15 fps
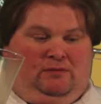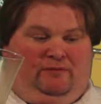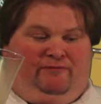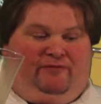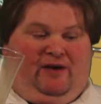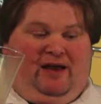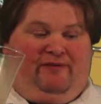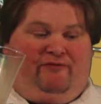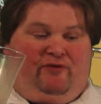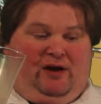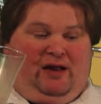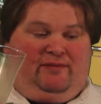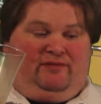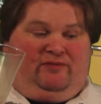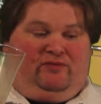five
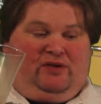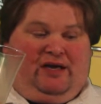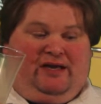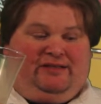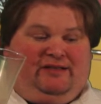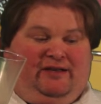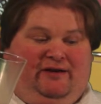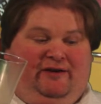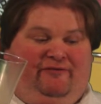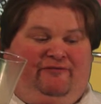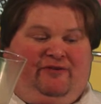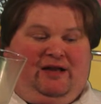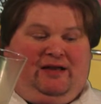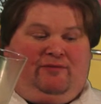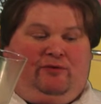grams of dietary
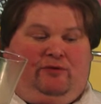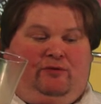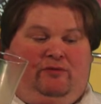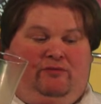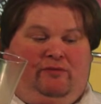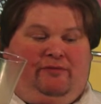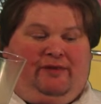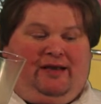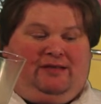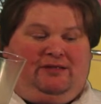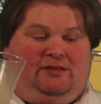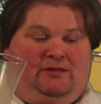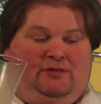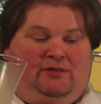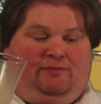fiber, oh well
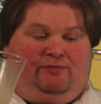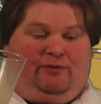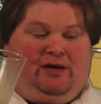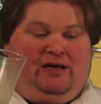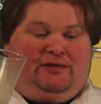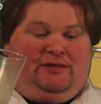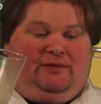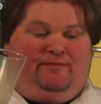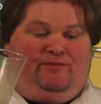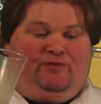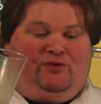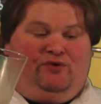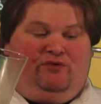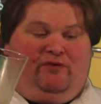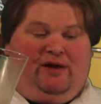that's
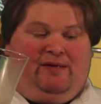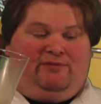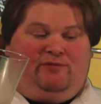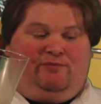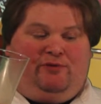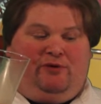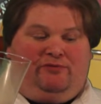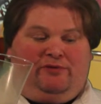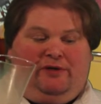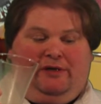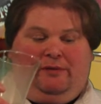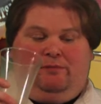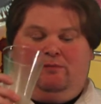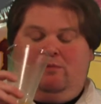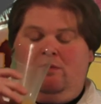surprising, two grams of
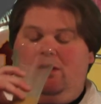protein.